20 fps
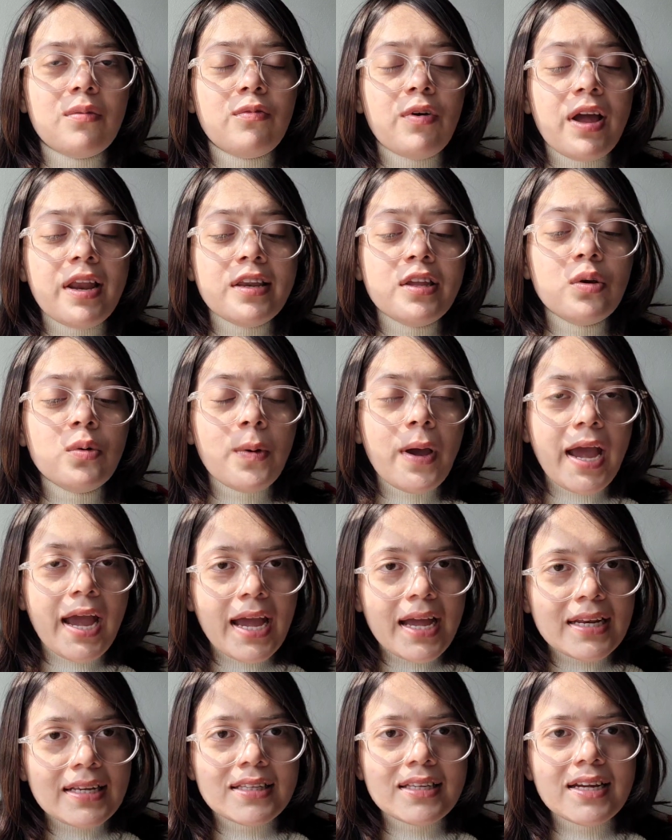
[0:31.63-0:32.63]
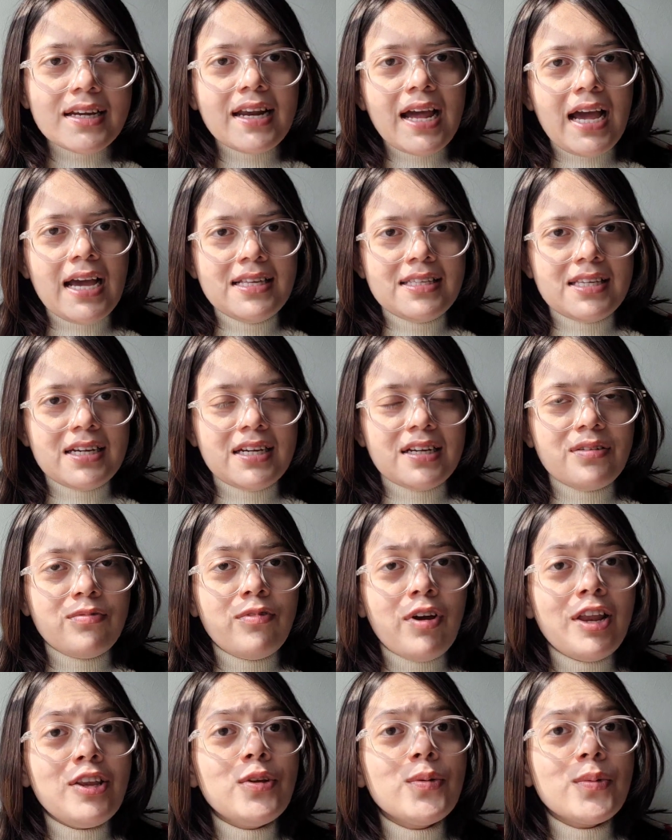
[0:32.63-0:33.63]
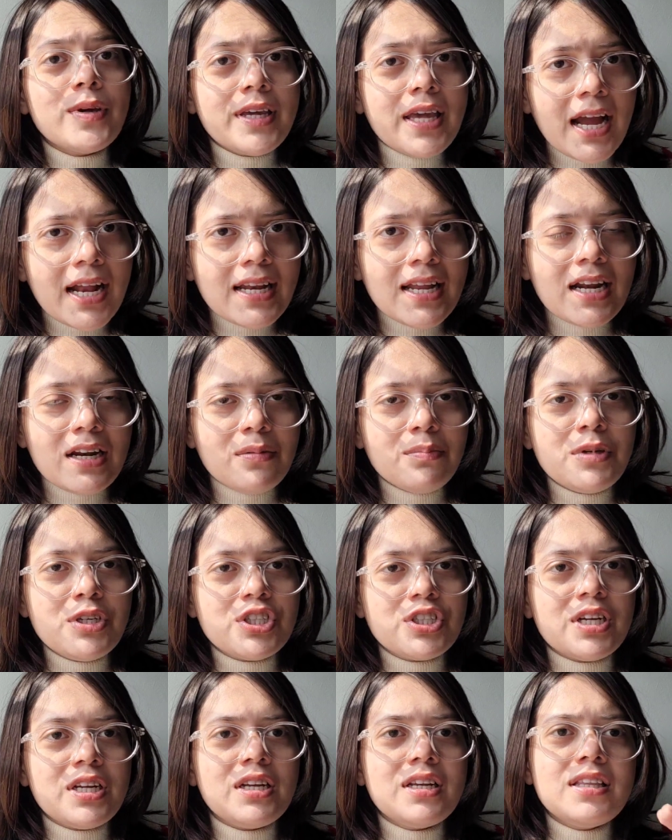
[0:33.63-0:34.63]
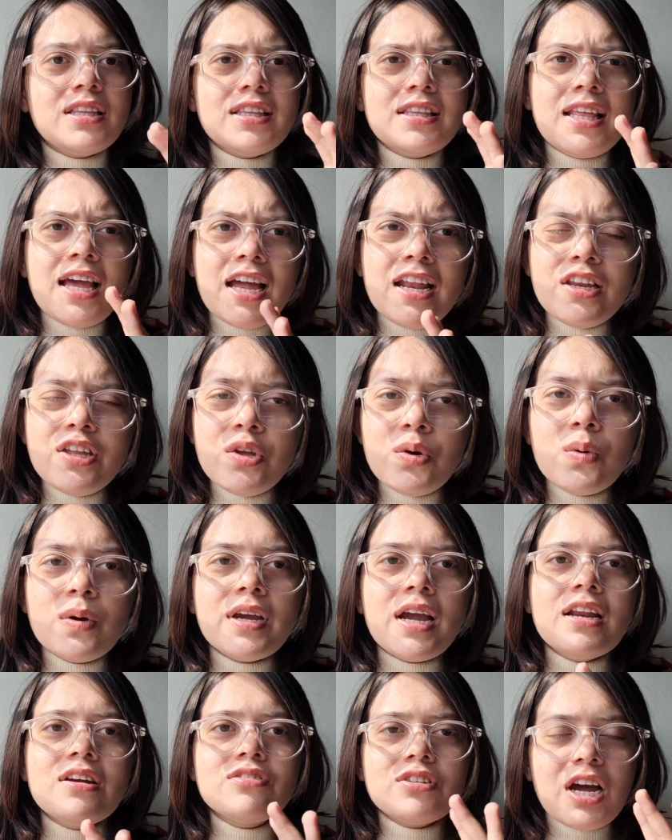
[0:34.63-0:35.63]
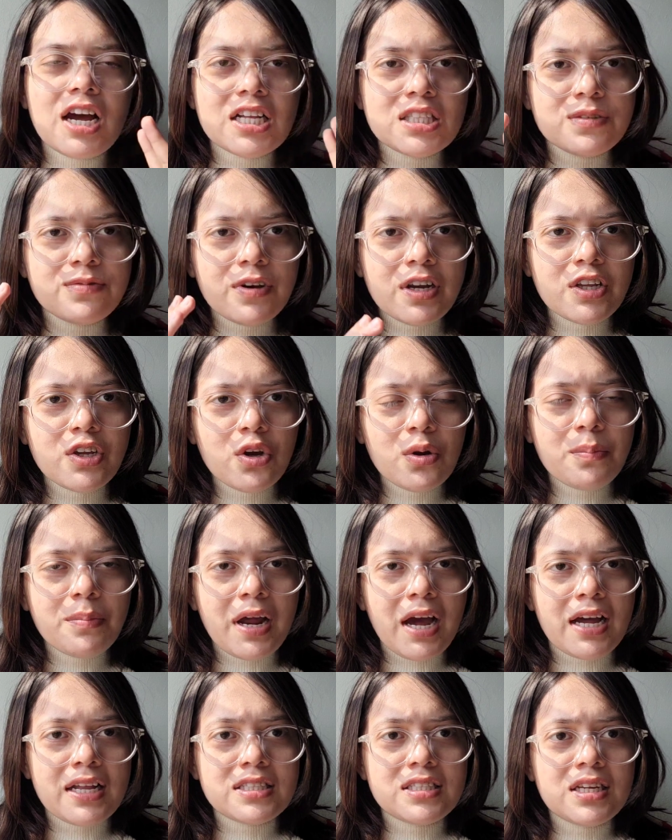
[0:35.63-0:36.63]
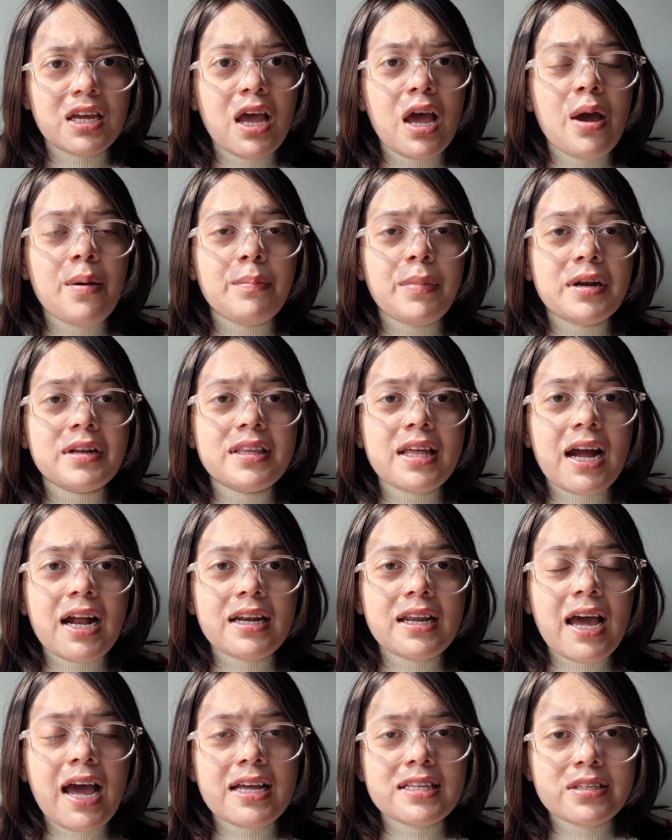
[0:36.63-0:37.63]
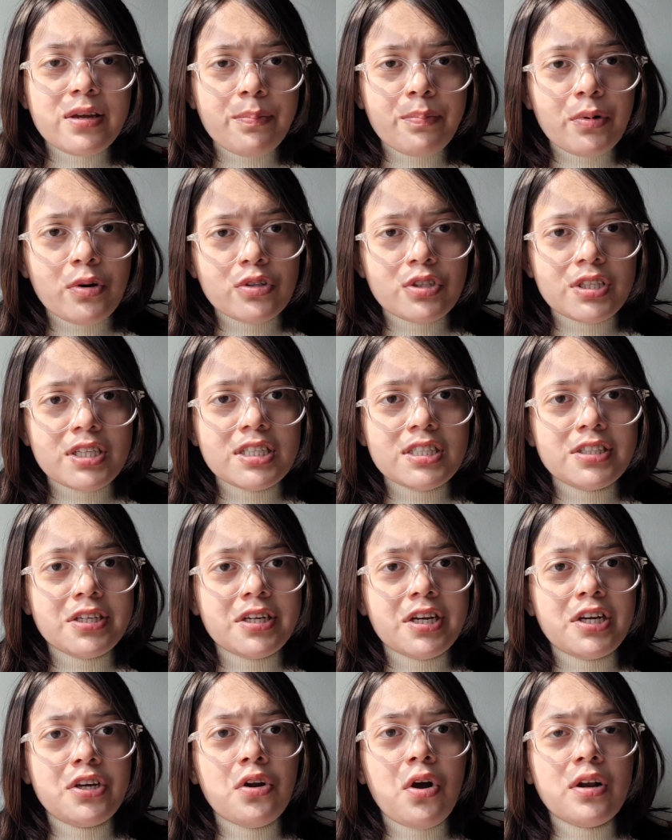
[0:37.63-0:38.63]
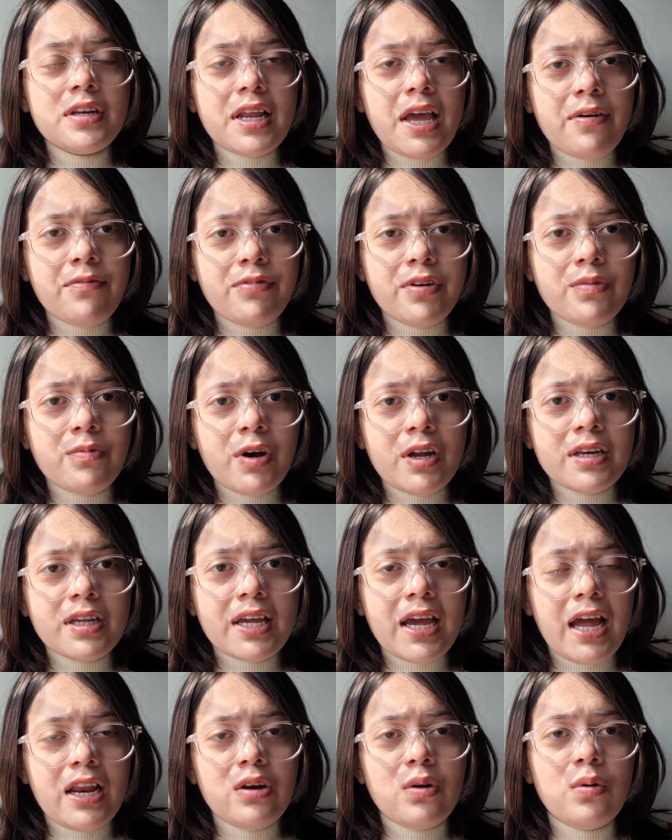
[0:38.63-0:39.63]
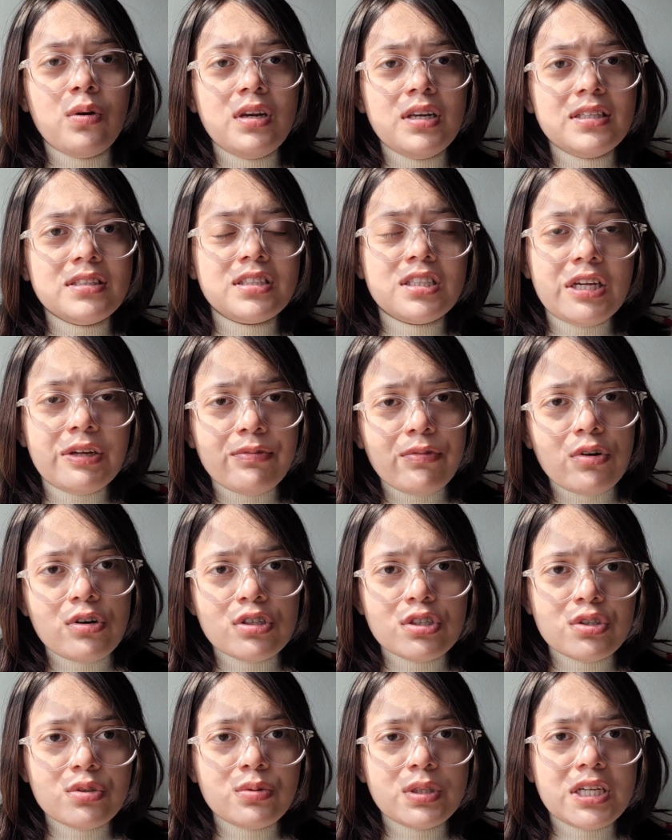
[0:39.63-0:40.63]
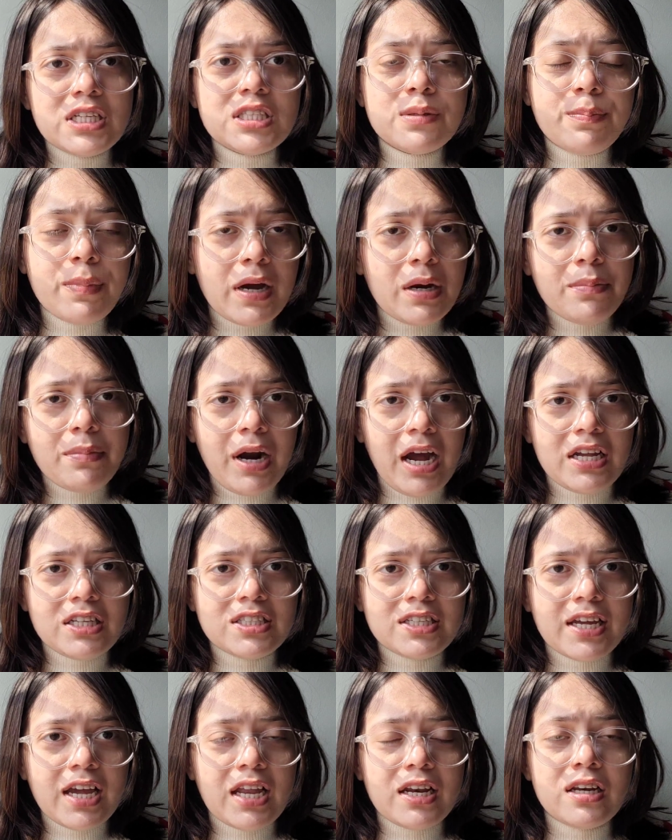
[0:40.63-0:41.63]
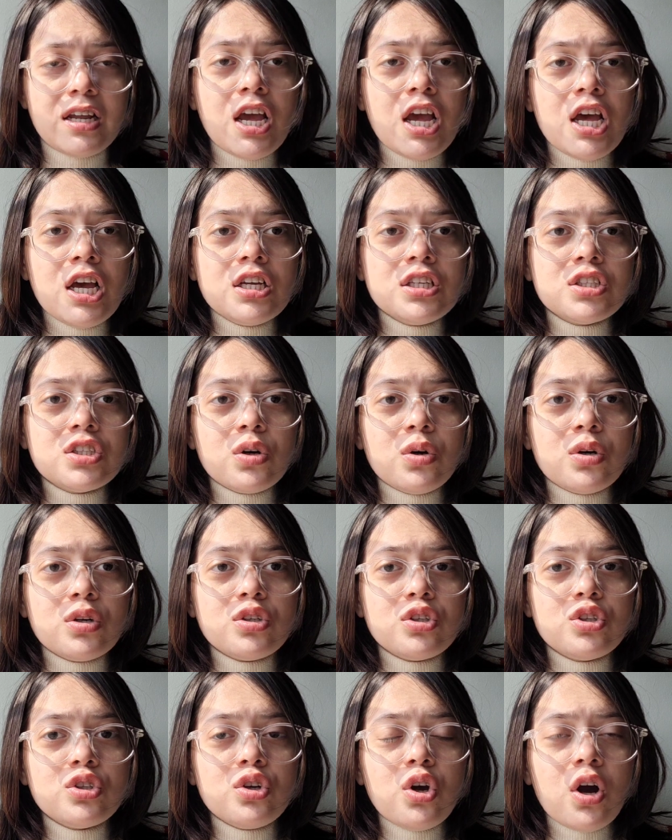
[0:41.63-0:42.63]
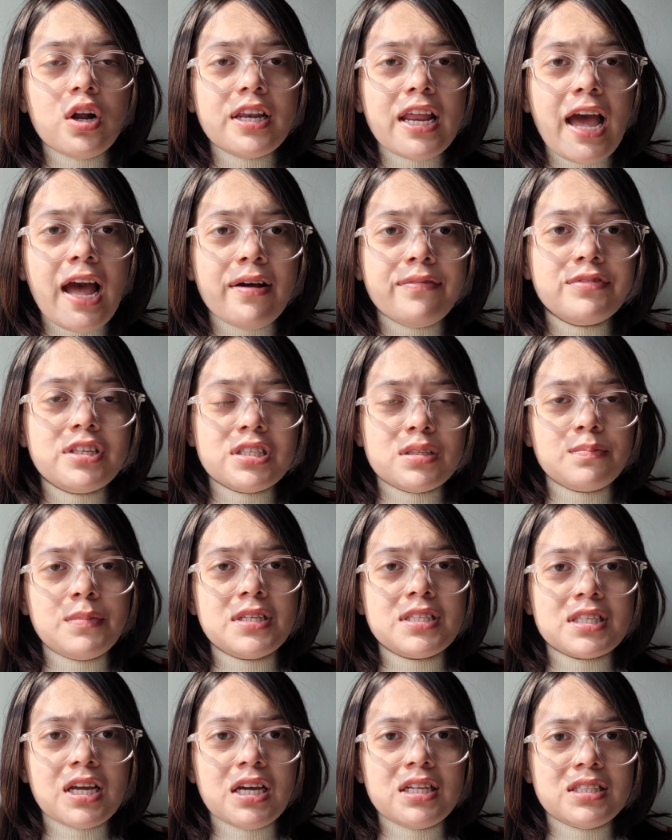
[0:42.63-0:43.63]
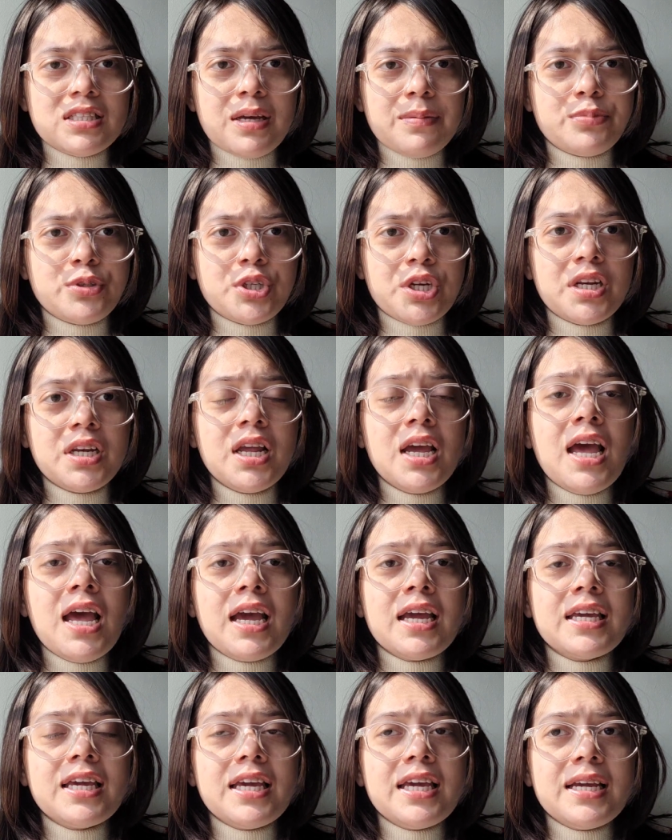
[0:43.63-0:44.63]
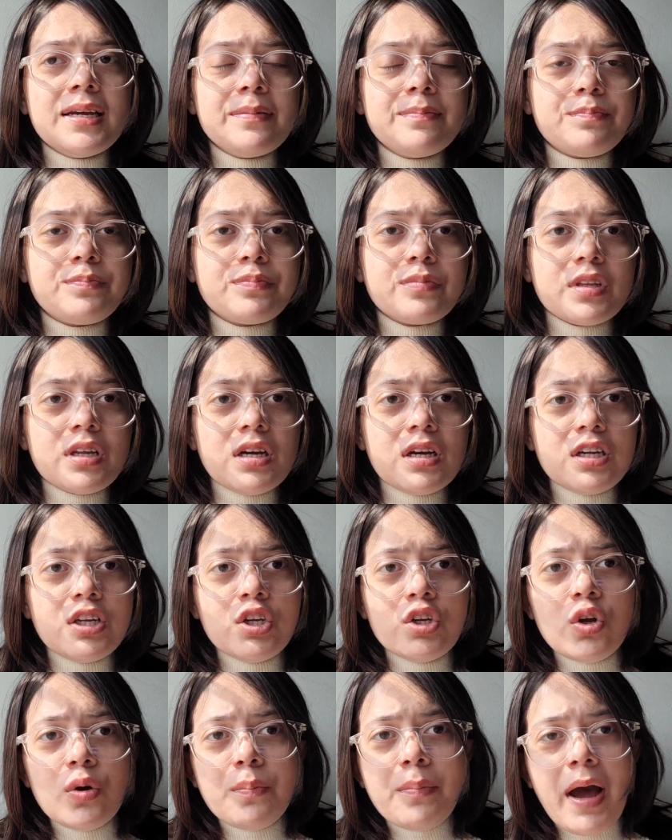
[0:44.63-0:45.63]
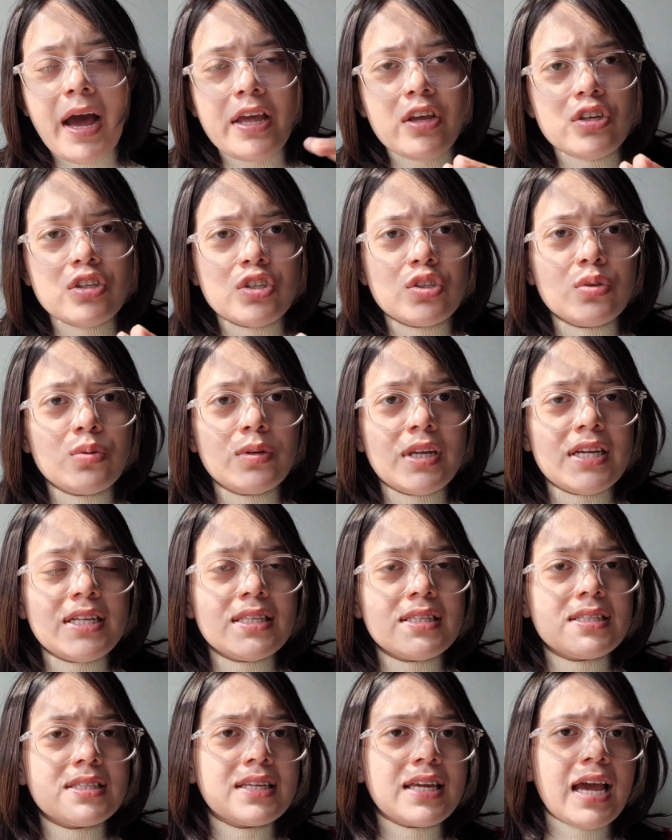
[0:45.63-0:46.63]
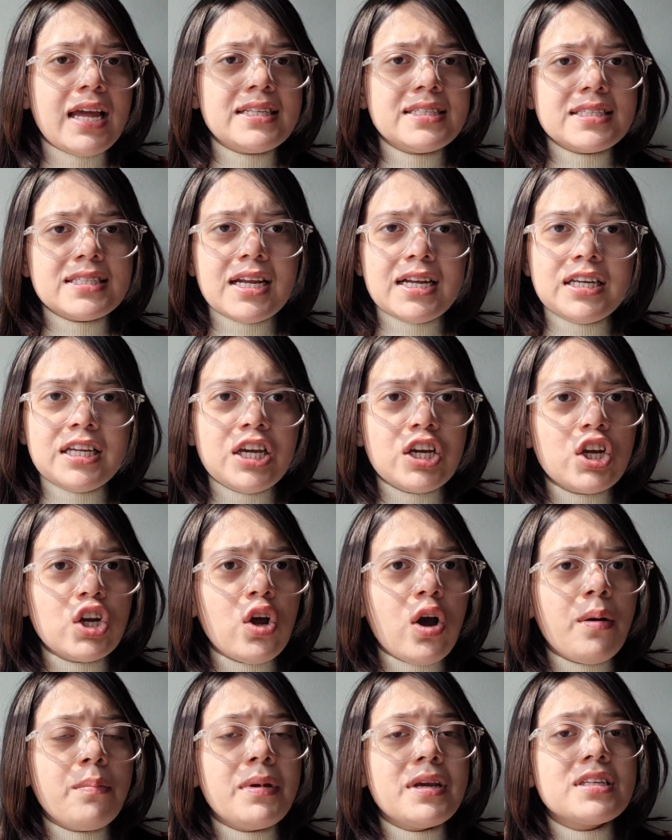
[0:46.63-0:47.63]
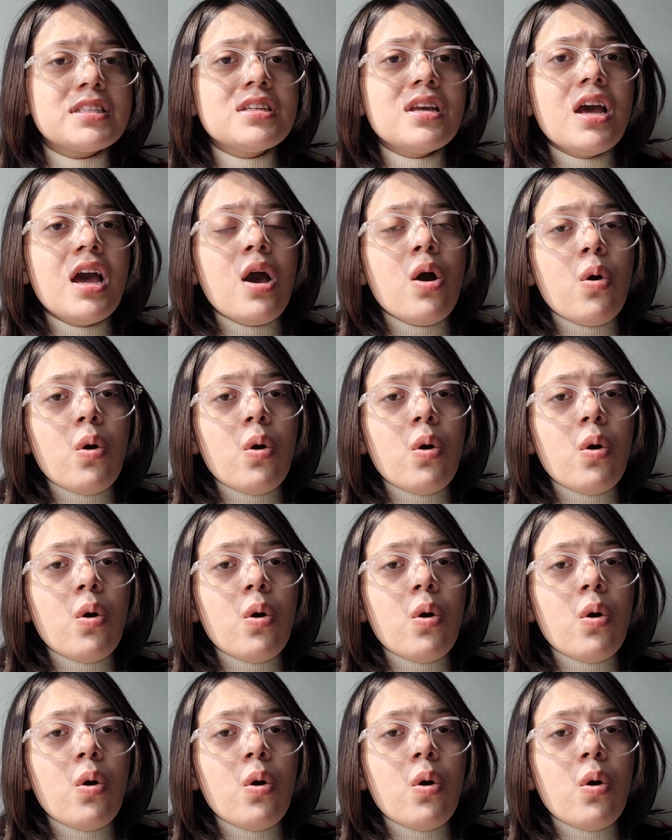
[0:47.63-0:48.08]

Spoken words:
When you enter IISER, when you get admission, then you can transfer your branch. But that has a procedure and not everyone can. Only 3-4 students per branch can. So do not have this misconception ki, you know, bio students can study economics.